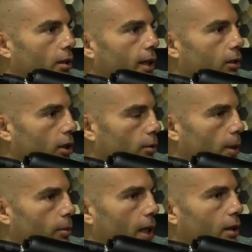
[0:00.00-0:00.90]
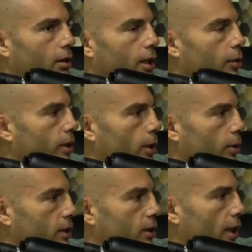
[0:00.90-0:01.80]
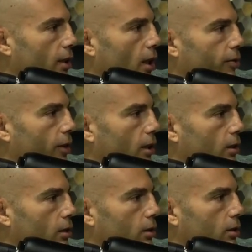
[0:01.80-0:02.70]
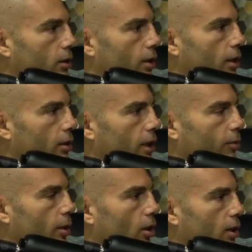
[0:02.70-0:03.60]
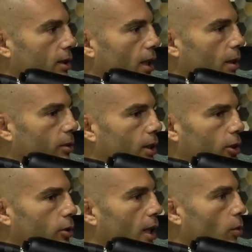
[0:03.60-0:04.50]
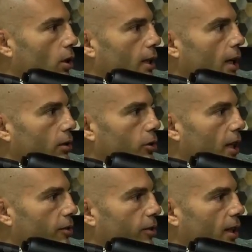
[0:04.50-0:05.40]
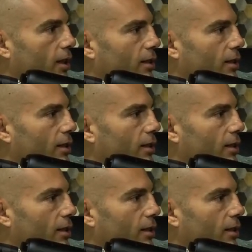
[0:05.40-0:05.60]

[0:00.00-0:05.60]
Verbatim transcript: they looked at my banner and it wasn't signed off on. So then they're giving me a hard time and they're like, "You can't walk out, you can't fight."